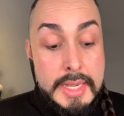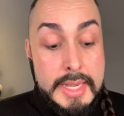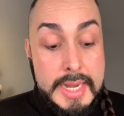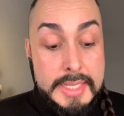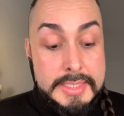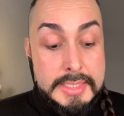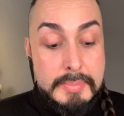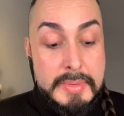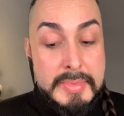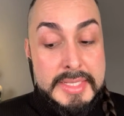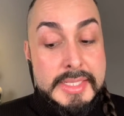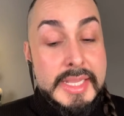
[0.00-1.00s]
Next up in
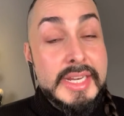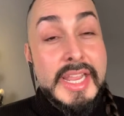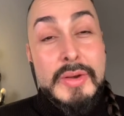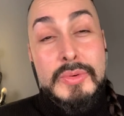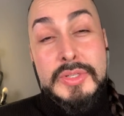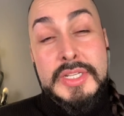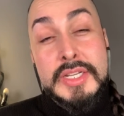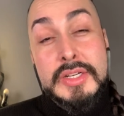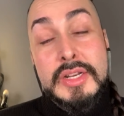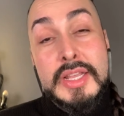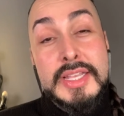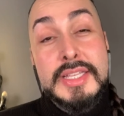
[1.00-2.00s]
my skincare
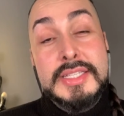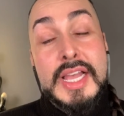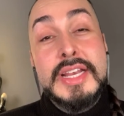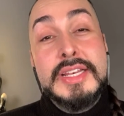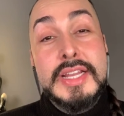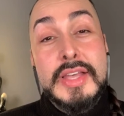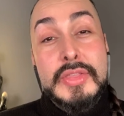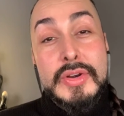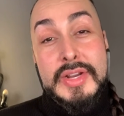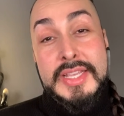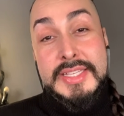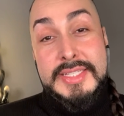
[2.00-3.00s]
routine is
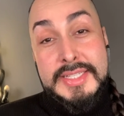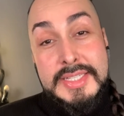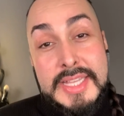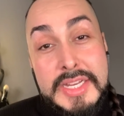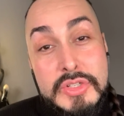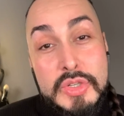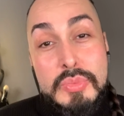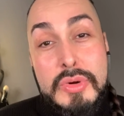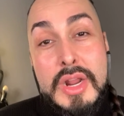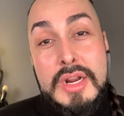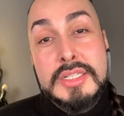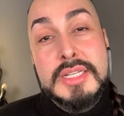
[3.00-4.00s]
another essential
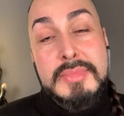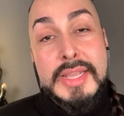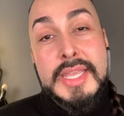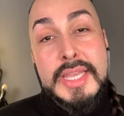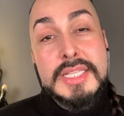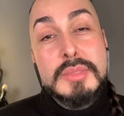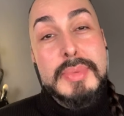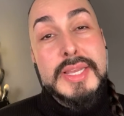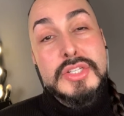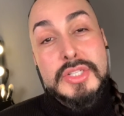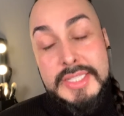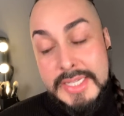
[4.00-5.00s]
product in my kit,
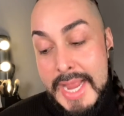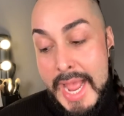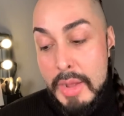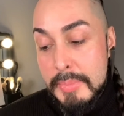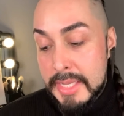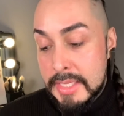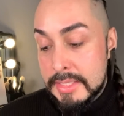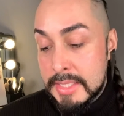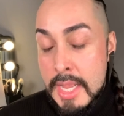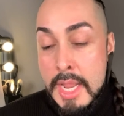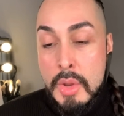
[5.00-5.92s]
especially now because